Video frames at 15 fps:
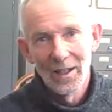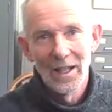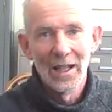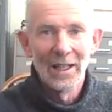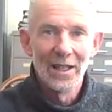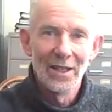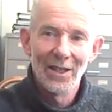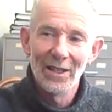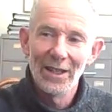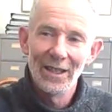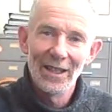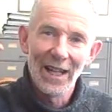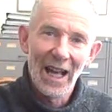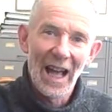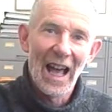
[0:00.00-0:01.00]
And he
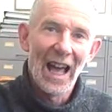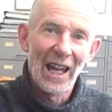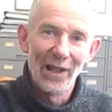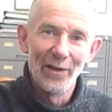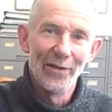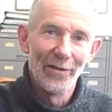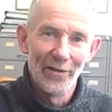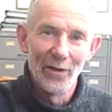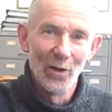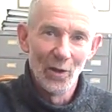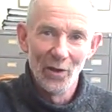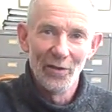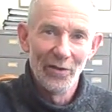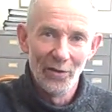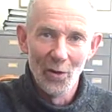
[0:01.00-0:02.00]
sees a handful
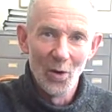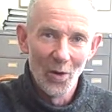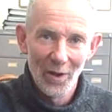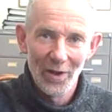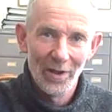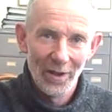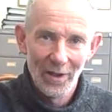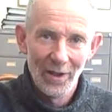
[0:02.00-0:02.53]
of folk.